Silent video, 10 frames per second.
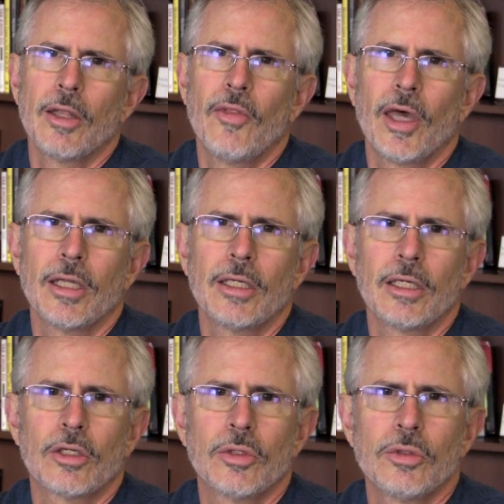that
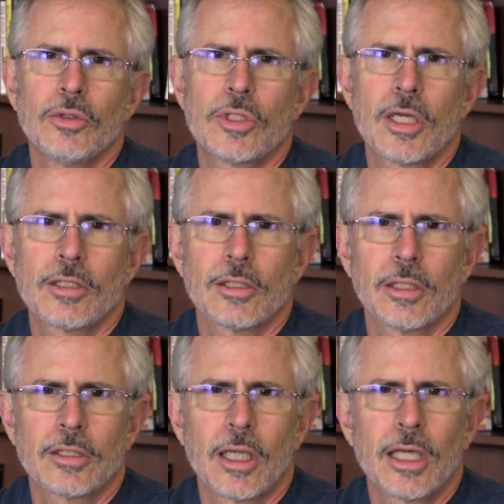includes things
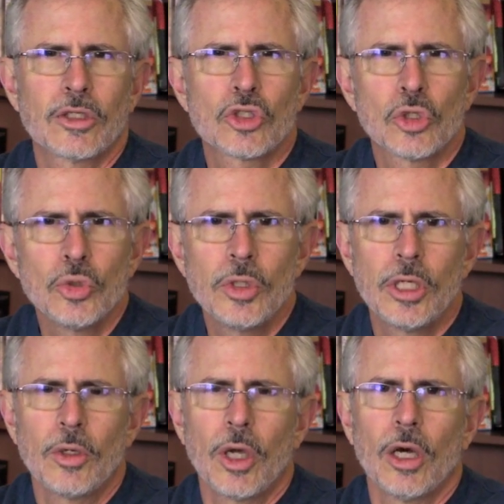like
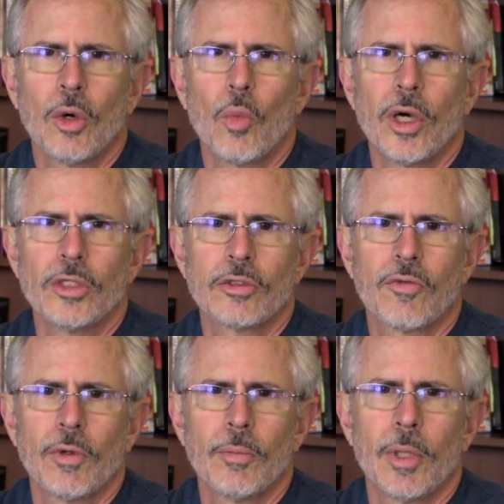excluding ones
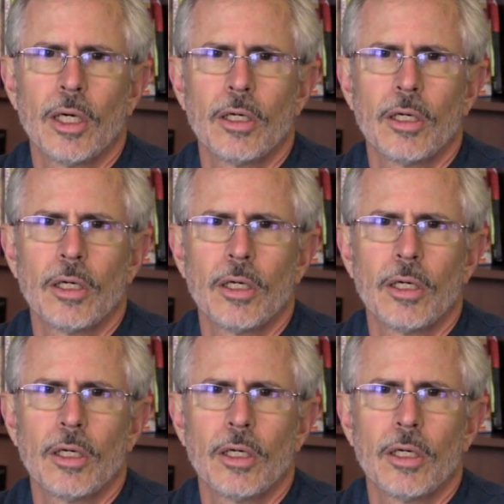from